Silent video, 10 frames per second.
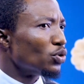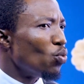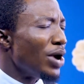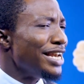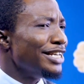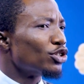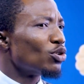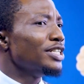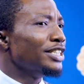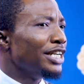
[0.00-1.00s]
So when he
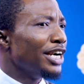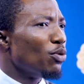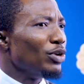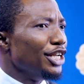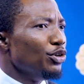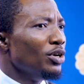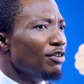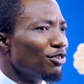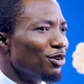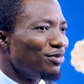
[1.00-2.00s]
saw the general with the
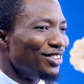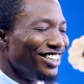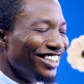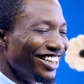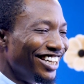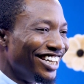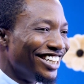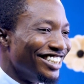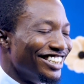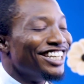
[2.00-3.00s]
uniform, the
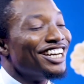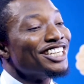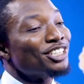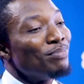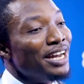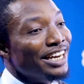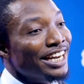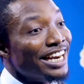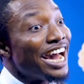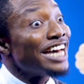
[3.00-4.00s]
general
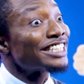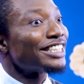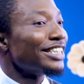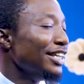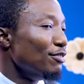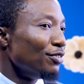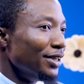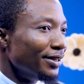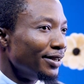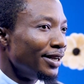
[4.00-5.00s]
smiled and asked Efe,